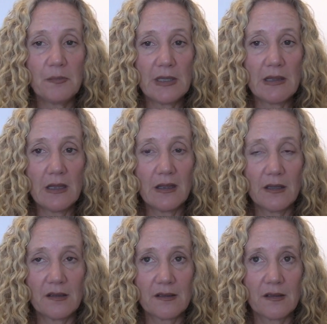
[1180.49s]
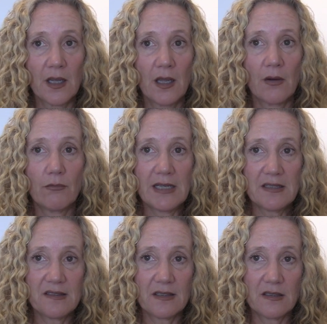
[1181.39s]
been this
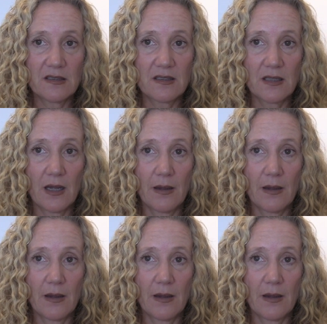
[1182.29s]
reticence